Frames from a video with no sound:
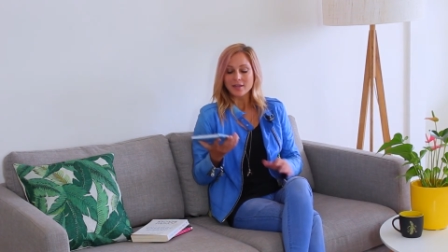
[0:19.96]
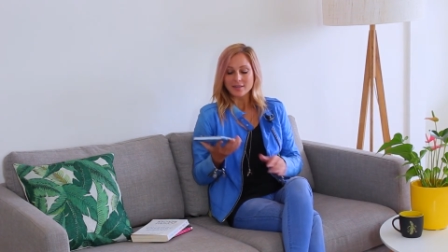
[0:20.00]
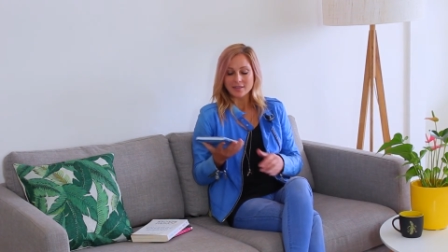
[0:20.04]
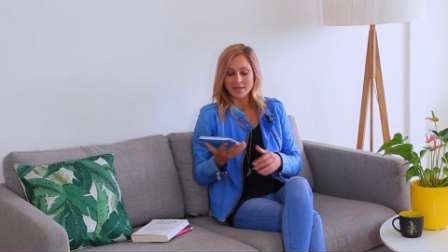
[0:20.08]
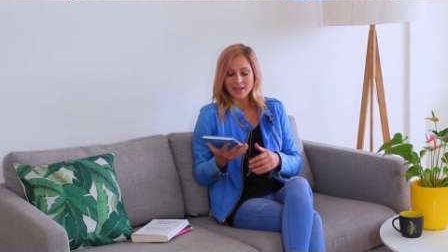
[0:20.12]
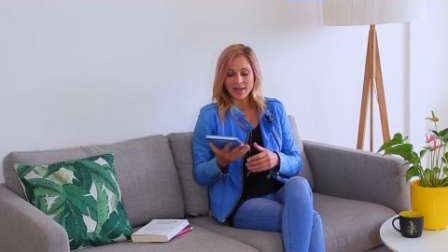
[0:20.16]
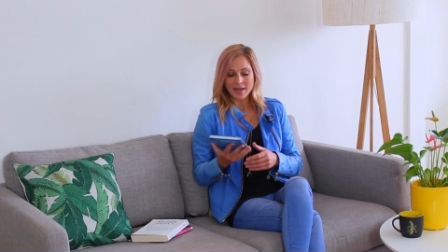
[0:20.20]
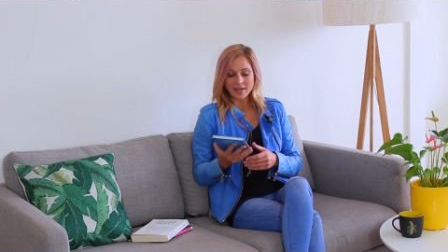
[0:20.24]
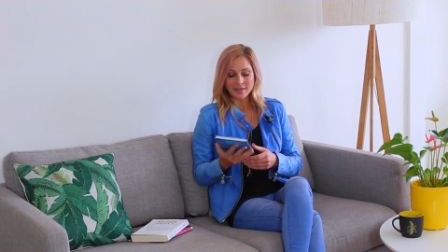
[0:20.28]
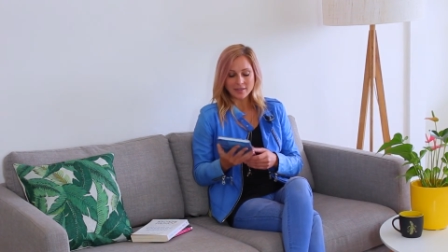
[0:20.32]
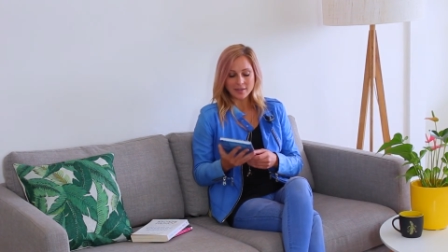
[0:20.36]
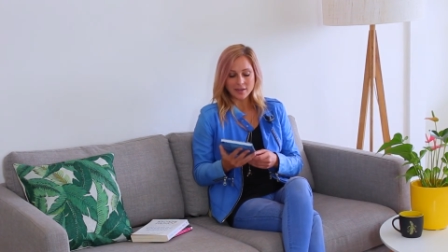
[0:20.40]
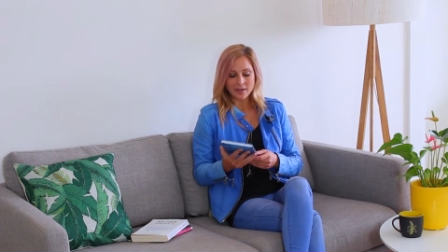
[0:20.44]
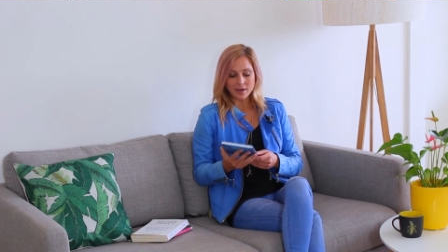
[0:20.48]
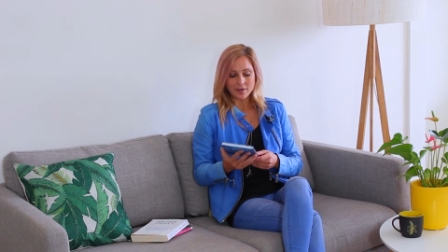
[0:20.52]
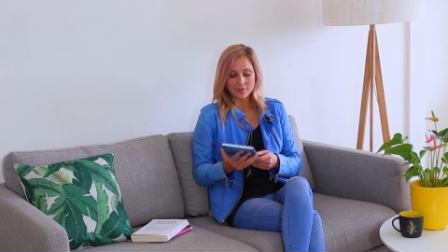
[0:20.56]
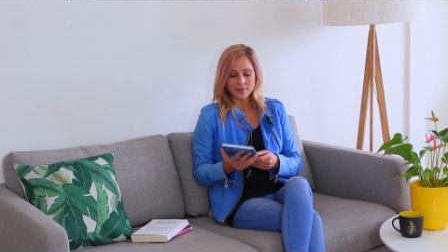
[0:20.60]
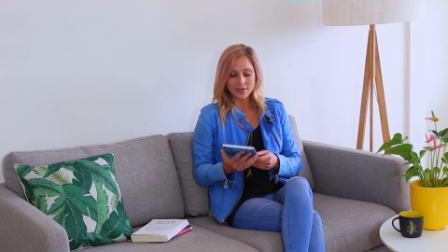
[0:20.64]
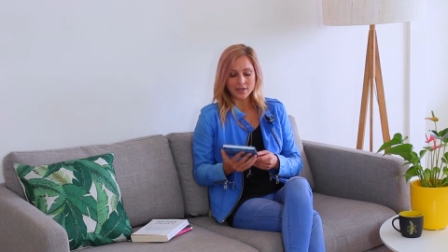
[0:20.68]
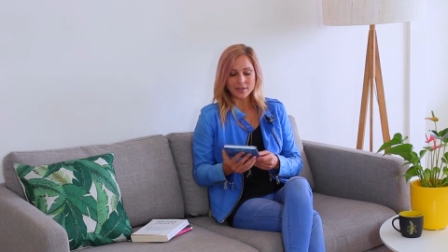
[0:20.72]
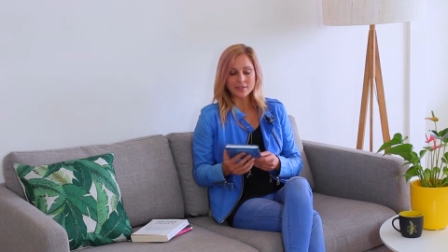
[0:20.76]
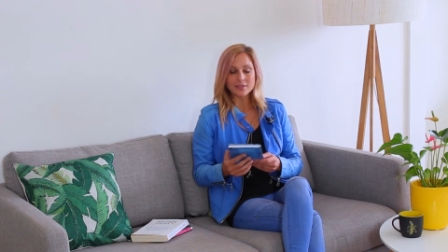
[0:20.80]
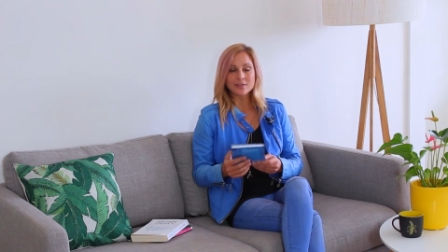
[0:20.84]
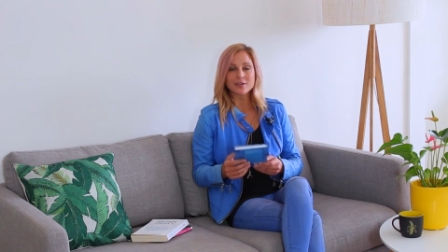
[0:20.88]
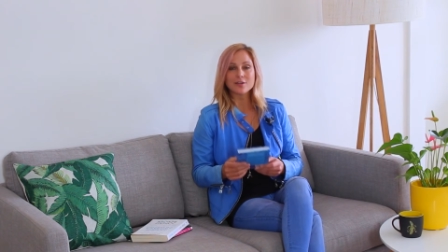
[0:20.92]
Dan
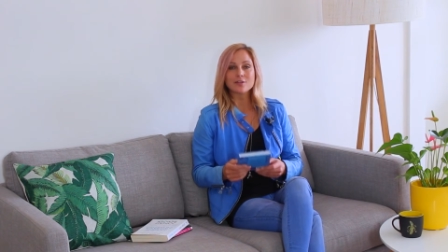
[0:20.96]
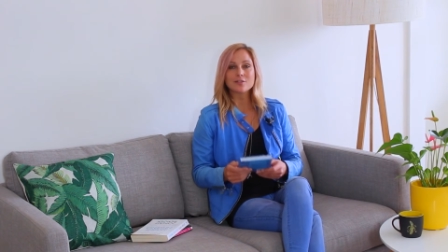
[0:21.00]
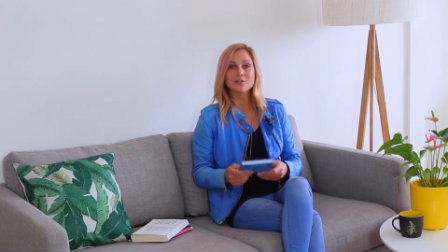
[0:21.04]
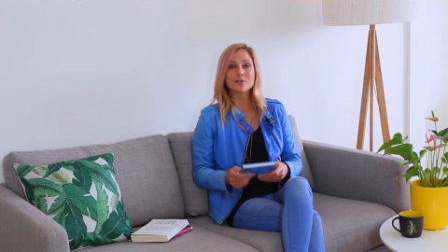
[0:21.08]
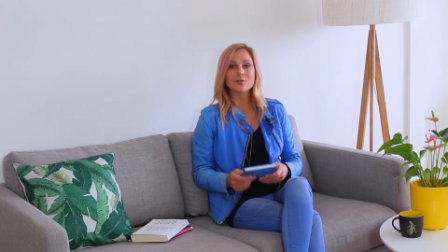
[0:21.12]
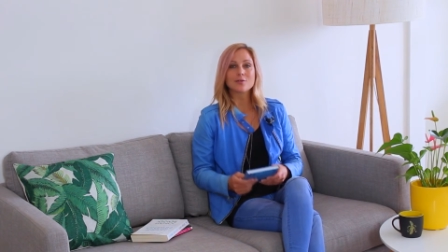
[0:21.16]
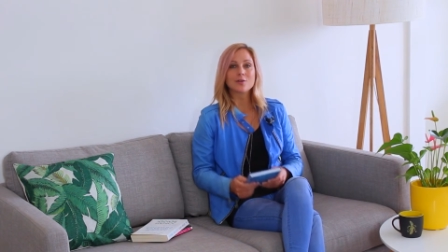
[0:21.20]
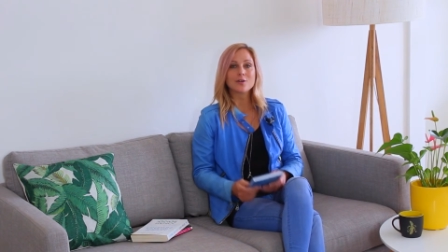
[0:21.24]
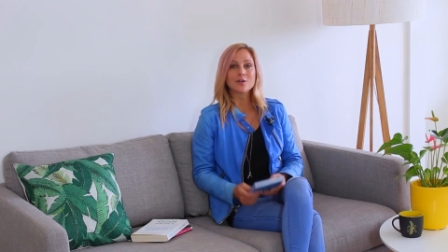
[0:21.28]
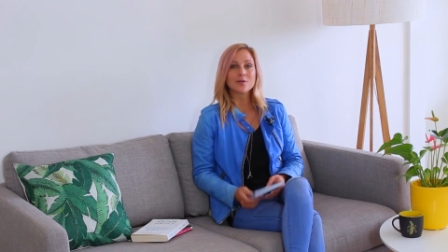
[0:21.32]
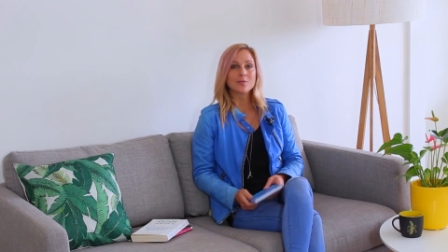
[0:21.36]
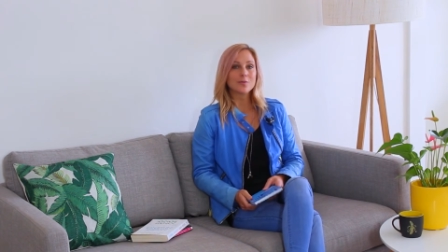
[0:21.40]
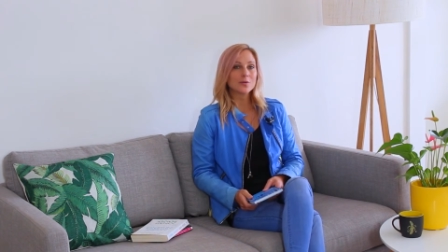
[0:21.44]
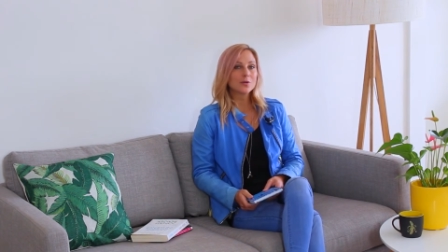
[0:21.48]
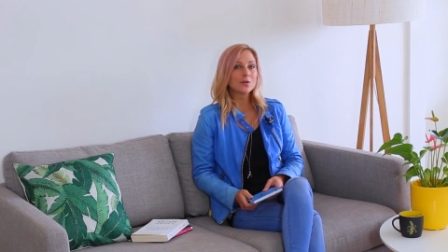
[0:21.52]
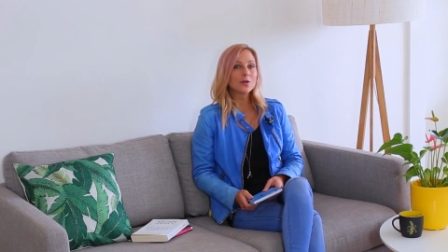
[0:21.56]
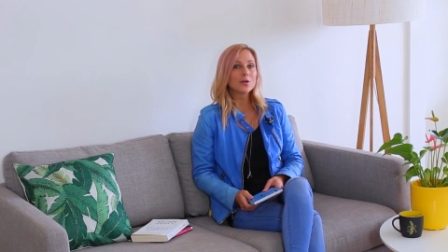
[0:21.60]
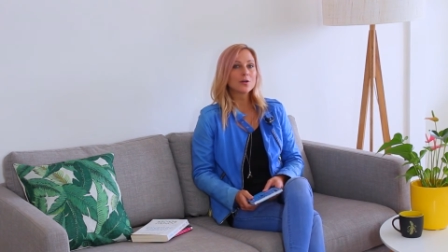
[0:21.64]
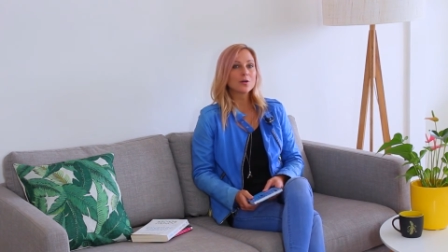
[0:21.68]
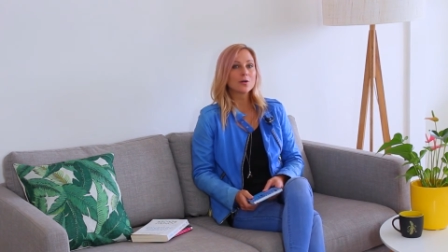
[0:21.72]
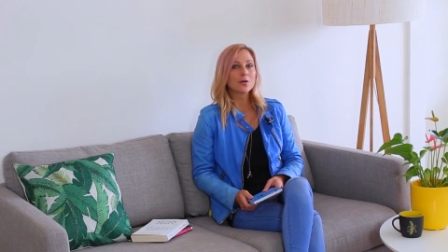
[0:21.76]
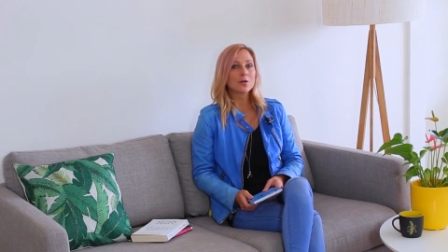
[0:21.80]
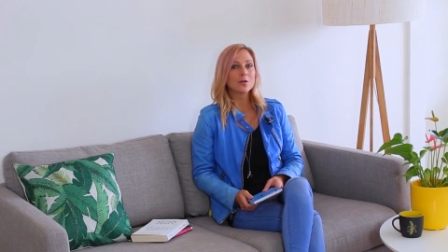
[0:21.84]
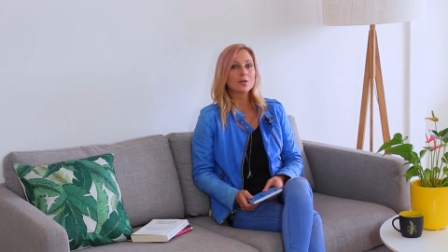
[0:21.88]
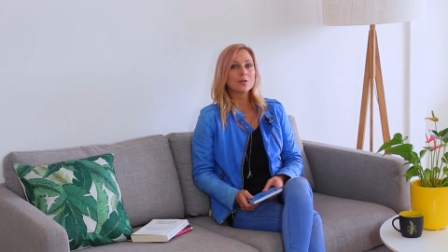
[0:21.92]
Ariely also wrote a book
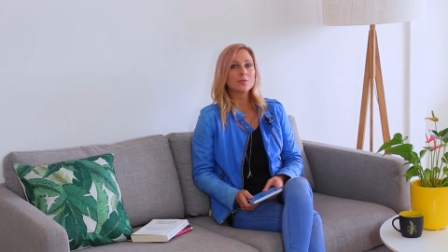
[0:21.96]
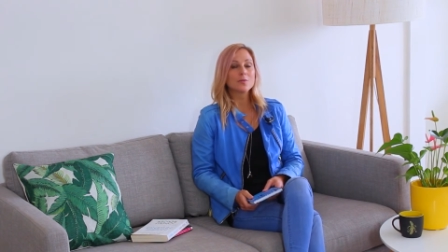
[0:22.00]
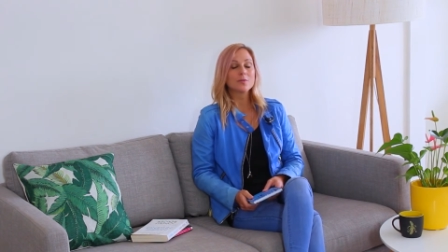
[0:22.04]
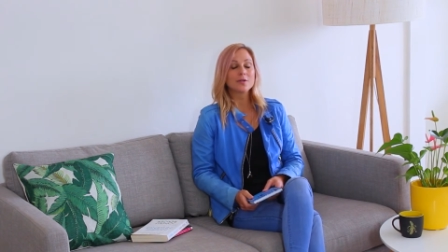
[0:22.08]
called